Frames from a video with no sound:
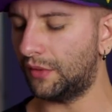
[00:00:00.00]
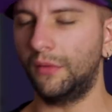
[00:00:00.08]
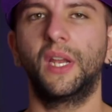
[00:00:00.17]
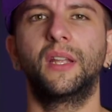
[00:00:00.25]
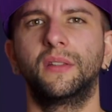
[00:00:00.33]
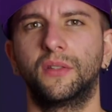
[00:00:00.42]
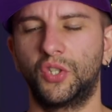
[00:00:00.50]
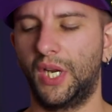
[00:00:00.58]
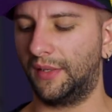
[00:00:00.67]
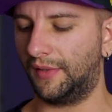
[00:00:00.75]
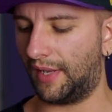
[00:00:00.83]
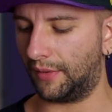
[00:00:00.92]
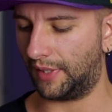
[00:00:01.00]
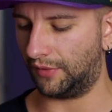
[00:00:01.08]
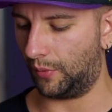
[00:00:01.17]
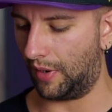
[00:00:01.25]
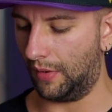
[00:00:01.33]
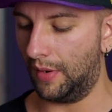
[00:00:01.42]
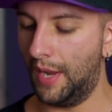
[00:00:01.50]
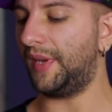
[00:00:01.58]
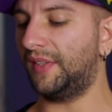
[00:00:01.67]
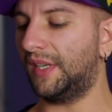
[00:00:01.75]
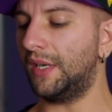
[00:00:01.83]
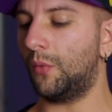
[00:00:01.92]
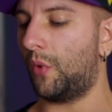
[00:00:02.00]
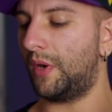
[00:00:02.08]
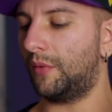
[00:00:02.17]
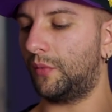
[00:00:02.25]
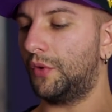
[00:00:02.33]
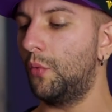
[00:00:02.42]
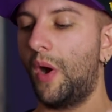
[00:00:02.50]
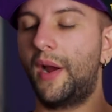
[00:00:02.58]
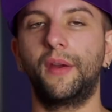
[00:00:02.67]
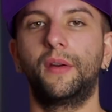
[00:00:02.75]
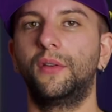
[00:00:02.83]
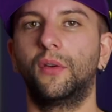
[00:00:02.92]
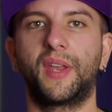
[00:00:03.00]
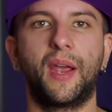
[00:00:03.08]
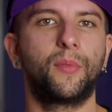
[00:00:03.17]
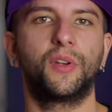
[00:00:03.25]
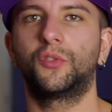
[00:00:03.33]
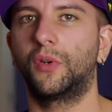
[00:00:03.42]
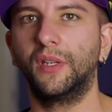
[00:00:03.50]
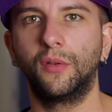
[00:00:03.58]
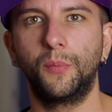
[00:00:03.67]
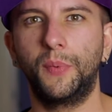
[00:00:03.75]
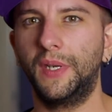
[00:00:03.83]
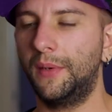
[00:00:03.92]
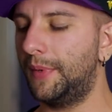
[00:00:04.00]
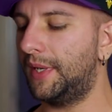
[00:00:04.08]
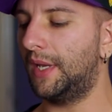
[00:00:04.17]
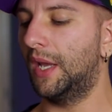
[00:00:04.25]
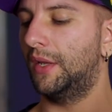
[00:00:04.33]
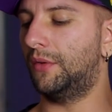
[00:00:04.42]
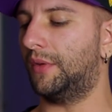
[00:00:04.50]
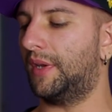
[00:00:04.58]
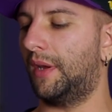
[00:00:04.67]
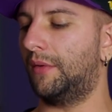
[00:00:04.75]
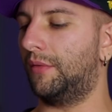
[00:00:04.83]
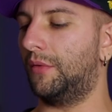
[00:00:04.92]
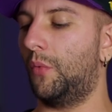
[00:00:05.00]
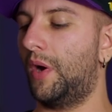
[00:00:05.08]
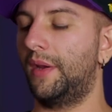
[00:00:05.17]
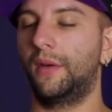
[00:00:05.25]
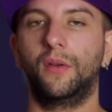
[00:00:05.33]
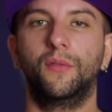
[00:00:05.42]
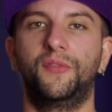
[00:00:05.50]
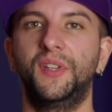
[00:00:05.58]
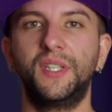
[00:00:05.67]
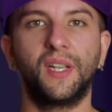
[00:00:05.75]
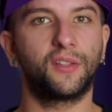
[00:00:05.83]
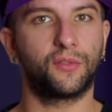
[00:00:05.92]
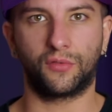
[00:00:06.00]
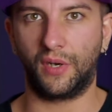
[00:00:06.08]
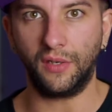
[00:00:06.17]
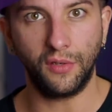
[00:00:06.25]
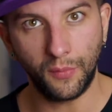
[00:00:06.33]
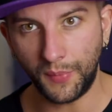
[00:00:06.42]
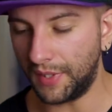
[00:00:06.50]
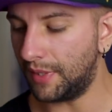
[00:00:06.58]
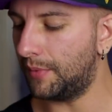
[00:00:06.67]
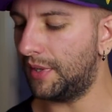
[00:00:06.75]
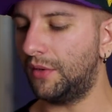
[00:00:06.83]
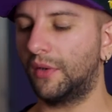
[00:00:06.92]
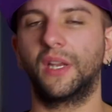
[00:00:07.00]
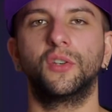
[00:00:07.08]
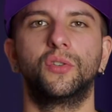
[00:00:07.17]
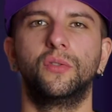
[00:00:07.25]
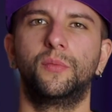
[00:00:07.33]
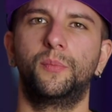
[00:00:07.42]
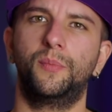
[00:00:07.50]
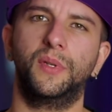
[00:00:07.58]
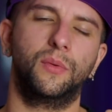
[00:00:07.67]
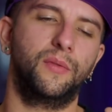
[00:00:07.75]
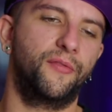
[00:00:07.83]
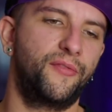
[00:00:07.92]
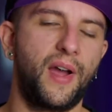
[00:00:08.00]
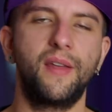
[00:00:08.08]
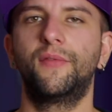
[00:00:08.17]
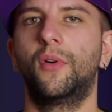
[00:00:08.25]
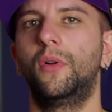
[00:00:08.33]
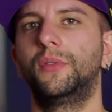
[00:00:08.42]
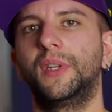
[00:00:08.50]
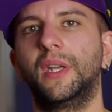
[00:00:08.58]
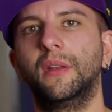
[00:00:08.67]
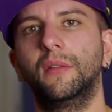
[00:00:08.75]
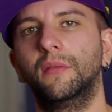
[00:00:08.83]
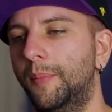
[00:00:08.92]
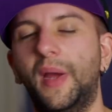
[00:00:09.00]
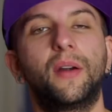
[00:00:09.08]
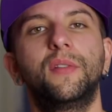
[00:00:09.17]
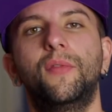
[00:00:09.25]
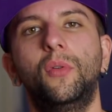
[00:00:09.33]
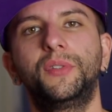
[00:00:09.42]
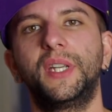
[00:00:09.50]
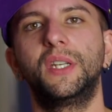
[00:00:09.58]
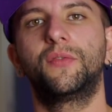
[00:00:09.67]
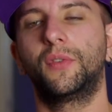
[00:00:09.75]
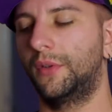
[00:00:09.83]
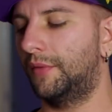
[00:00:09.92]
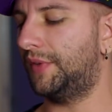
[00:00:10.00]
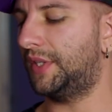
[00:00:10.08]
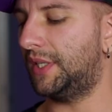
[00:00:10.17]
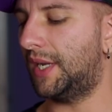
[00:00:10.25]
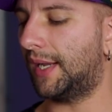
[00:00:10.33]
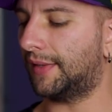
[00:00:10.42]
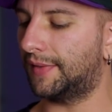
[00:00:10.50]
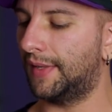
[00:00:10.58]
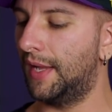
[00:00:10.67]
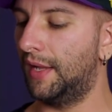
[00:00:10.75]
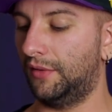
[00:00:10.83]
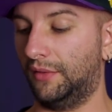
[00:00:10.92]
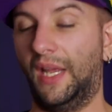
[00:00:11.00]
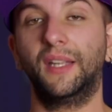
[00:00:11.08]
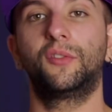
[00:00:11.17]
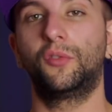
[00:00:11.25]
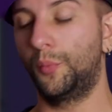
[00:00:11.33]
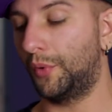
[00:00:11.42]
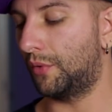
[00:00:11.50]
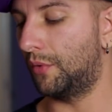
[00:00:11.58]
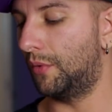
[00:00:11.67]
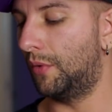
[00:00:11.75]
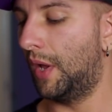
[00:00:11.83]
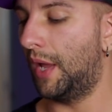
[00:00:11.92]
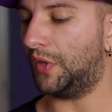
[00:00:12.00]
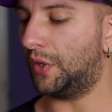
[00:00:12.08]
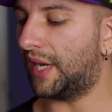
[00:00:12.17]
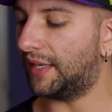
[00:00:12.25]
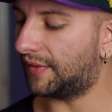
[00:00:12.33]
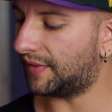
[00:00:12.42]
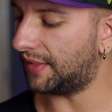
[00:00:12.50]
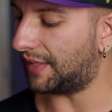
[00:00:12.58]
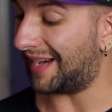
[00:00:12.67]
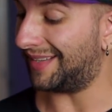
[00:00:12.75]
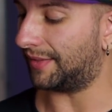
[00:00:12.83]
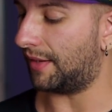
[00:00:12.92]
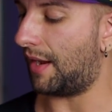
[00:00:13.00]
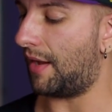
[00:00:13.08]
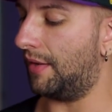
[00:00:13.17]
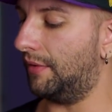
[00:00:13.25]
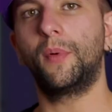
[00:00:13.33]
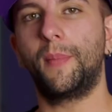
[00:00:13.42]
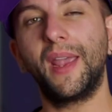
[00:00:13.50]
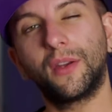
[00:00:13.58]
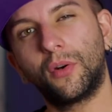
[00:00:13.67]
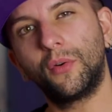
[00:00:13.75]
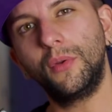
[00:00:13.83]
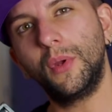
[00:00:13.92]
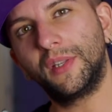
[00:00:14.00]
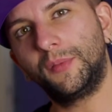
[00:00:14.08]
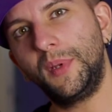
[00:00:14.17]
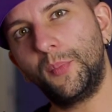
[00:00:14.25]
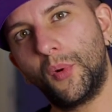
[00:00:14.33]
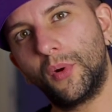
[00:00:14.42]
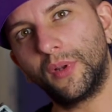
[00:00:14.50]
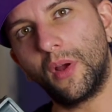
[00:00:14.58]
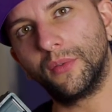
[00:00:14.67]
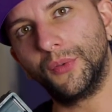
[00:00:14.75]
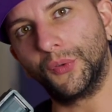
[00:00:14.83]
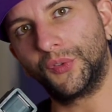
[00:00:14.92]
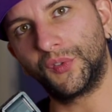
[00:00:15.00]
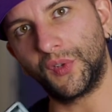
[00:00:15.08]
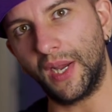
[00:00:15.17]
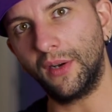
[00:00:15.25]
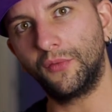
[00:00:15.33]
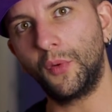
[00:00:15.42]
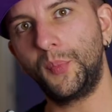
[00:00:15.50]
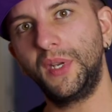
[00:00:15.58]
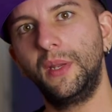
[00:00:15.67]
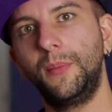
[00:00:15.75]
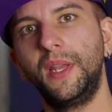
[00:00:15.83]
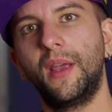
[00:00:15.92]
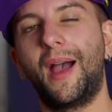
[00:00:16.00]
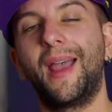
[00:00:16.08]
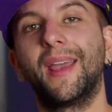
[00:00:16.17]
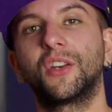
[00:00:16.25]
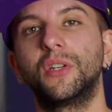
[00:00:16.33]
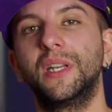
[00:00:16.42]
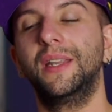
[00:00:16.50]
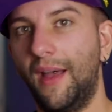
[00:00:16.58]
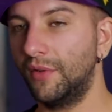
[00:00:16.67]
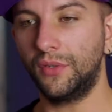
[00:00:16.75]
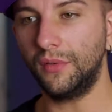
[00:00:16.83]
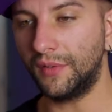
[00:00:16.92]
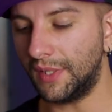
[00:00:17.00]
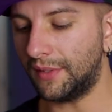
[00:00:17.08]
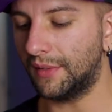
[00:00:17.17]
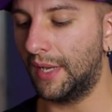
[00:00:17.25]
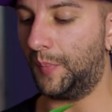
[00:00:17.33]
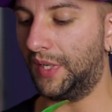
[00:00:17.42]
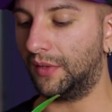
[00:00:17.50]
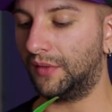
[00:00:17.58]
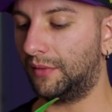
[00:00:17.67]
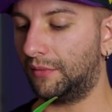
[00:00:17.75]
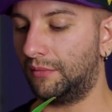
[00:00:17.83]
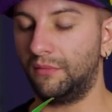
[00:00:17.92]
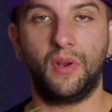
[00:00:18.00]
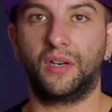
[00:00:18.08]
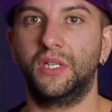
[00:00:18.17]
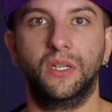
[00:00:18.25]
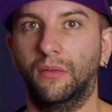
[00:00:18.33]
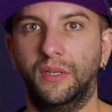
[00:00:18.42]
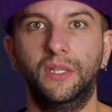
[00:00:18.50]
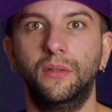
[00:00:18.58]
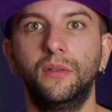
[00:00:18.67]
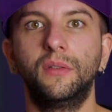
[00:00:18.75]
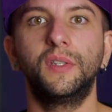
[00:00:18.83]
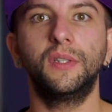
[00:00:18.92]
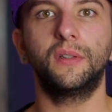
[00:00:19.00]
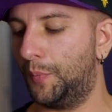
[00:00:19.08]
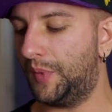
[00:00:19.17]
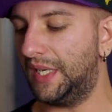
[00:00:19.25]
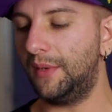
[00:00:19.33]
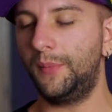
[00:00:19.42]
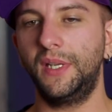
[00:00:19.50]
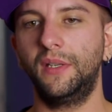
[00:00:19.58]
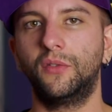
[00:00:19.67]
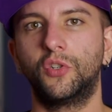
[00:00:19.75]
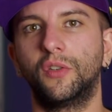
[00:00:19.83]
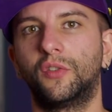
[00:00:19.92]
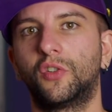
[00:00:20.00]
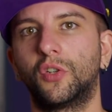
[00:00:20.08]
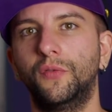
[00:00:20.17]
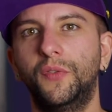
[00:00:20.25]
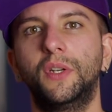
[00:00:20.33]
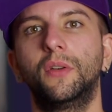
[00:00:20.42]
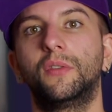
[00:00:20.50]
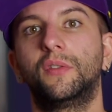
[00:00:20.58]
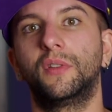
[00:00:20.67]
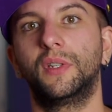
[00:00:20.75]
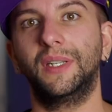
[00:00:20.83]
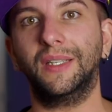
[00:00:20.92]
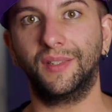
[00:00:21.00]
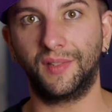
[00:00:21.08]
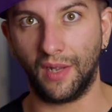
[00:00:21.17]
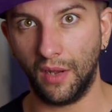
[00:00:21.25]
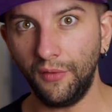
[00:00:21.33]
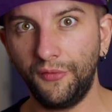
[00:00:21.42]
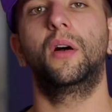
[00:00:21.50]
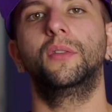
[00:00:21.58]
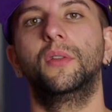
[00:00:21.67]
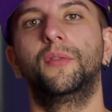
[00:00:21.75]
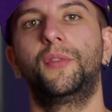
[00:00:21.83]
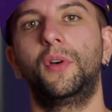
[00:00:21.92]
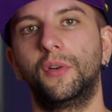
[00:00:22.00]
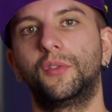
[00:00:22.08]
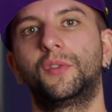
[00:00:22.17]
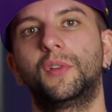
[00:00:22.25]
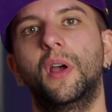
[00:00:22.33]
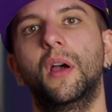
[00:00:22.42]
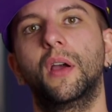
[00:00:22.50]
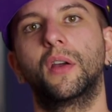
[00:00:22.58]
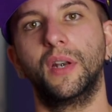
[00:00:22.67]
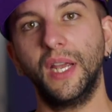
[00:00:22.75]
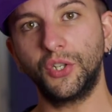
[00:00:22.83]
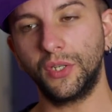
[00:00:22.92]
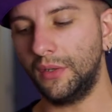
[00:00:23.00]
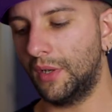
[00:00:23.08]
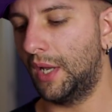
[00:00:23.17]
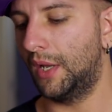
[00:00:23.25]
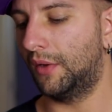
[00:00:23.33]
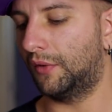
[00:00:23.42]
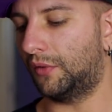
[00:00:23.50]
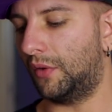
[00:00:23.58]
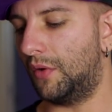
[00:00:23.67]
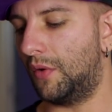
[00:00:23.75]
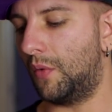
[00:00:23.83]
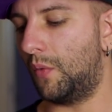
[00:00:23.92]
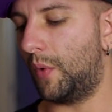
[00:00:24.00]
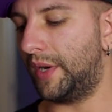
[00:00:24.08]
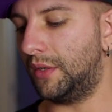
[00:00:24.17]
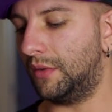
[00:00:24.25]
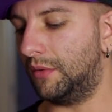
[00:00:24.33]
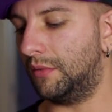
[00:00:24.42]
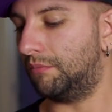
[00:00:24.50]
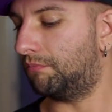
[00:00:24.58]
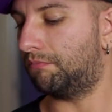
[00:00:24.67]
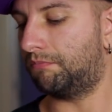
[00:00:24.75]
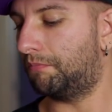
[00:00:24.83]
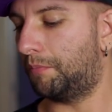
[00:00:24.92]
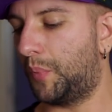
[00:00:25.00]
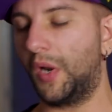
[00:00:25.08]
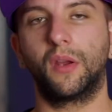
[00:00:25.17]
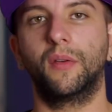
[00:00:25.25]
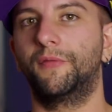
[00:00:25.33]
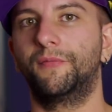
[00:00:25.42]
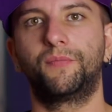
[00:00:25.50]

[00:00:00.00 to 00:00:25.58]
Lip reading: So you can check this out as well. Basically, what you wire your camera straight to the PDB, you wire your VTX straight to the PDB, you can choose between 5V and battery voltage for the VTX, so that's super cool. You can see there is a micro USB port on the side of the PDB. I actually haven't used it because you actually don't need to use it. The PDB just configures itself on the first connection, so when you plug a